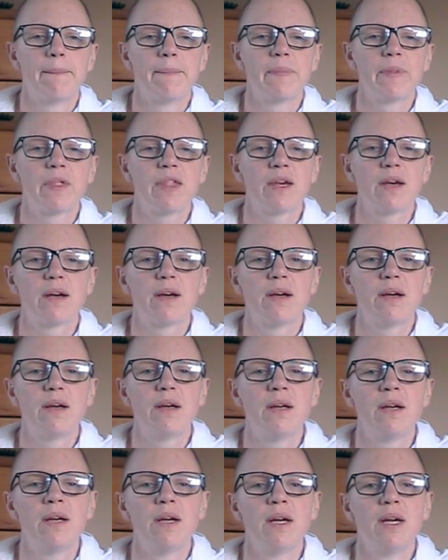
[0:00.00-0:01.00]
So
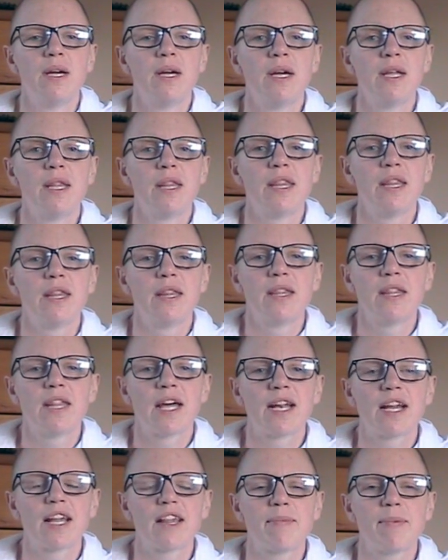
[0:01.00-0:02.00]

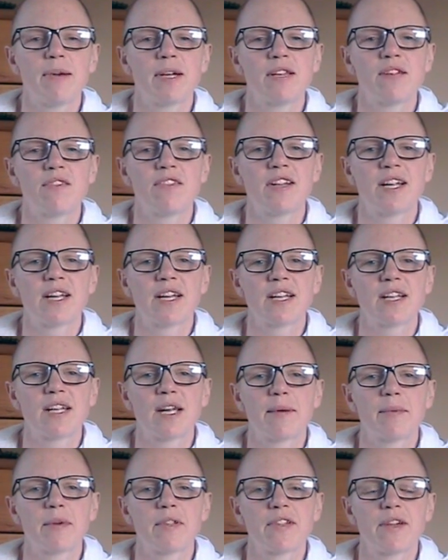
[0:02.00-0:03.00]
that aspect of staying at
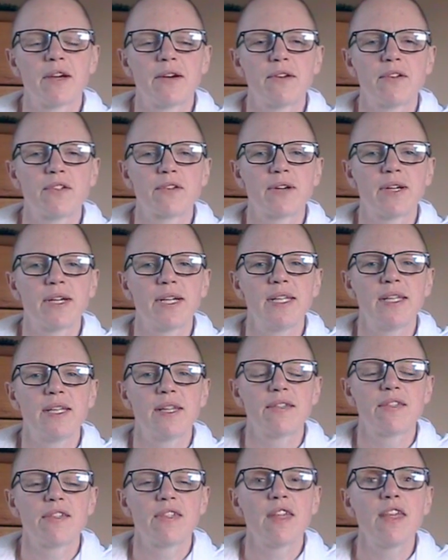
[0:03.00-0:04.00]
Dharmasara is great.
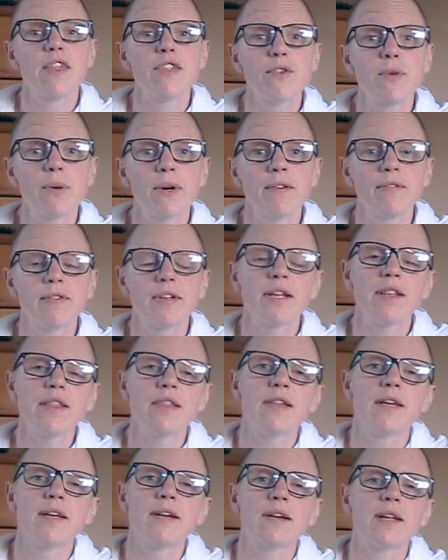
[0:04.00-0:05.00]
There's 12 nuns
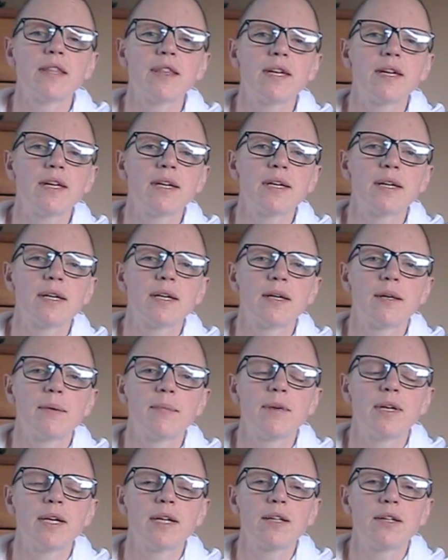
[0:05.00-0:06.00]
there, I think,
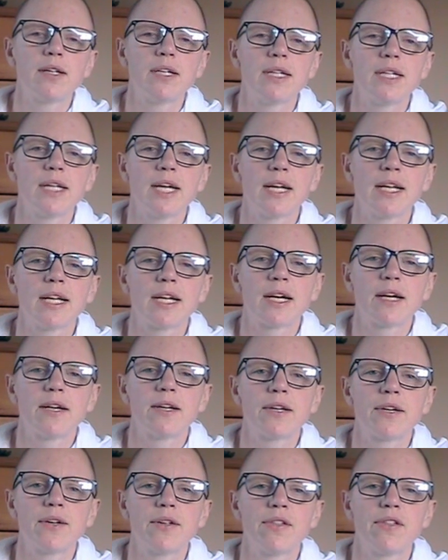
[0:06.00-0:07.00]
including the
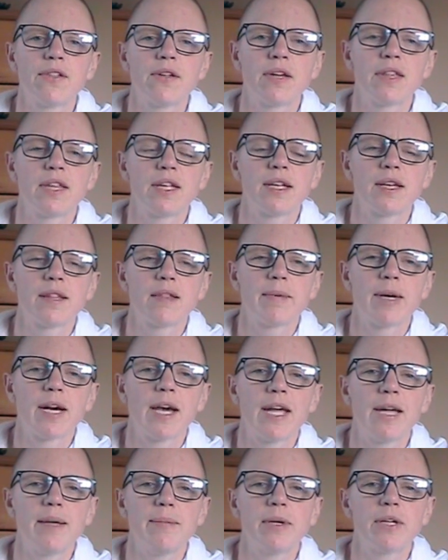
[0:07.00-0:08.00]
anagarikas. So I think there's about
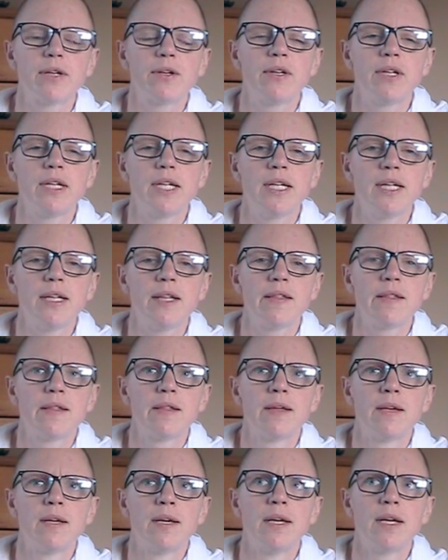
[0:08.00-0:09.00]
8 bhikkhunis,
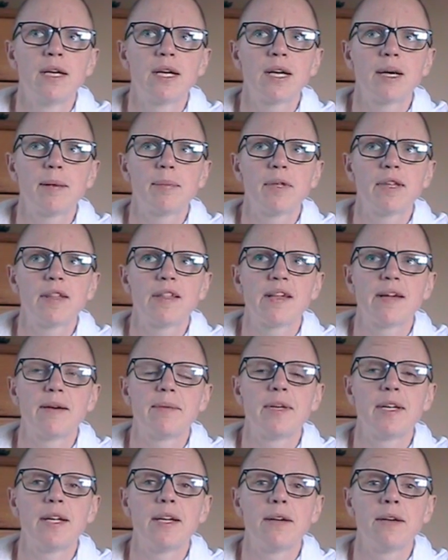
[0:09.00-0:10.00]
a couple of
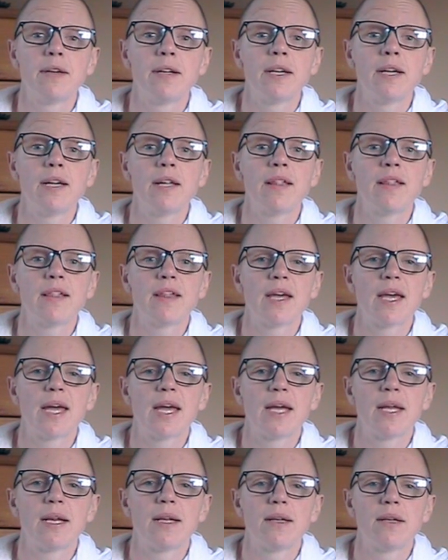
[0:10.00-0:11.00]
samonaries,
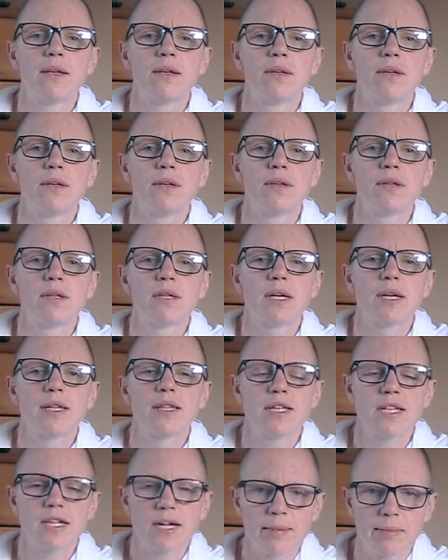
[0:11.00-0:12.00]
and at
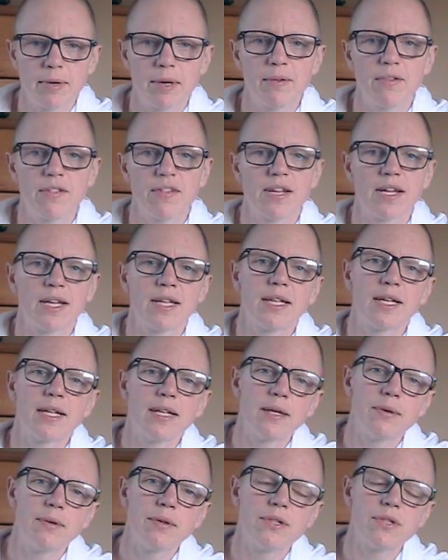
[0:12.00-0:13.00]
the time I was staying
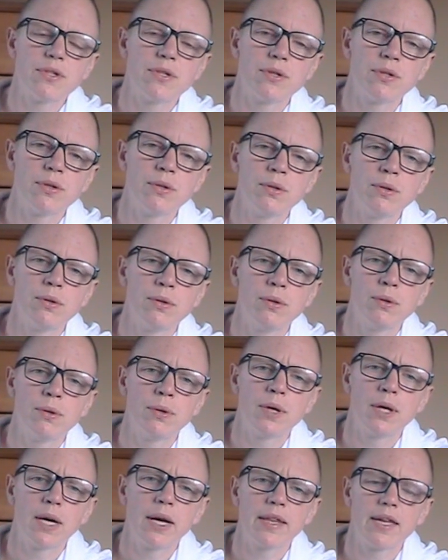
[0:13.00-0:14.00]
there were 2
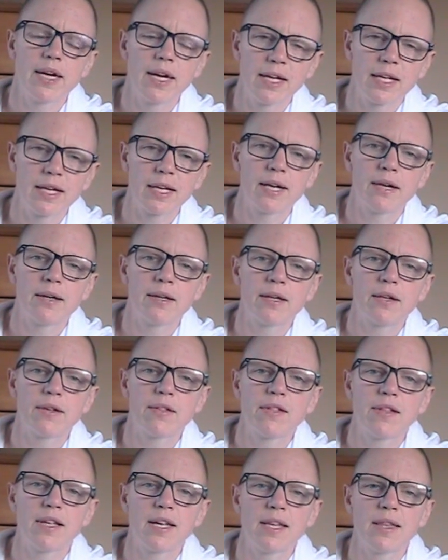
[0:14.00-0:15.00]
other
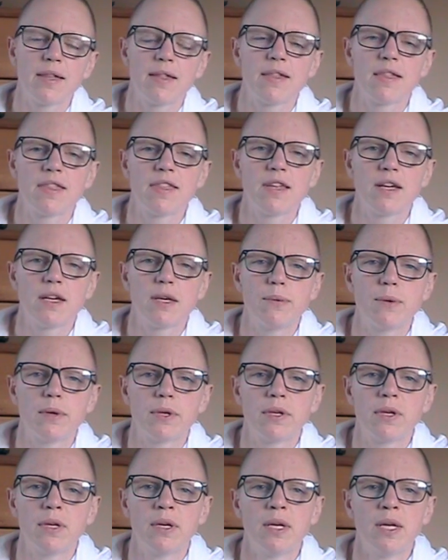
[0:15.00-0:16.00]
anagarikas, and now there's a 3rd
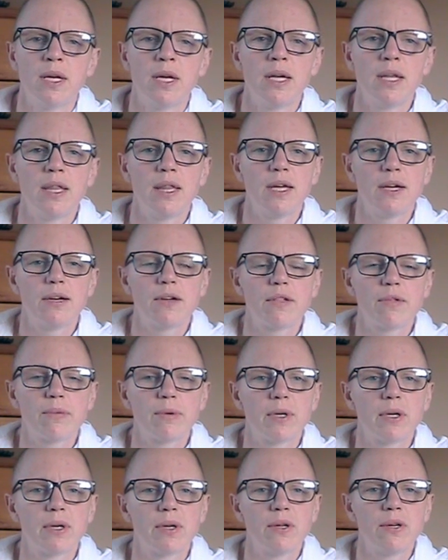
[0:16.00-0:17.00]
one there as
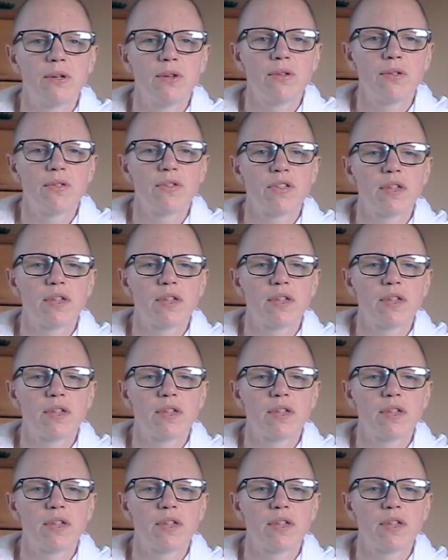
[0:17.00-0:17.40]
well, who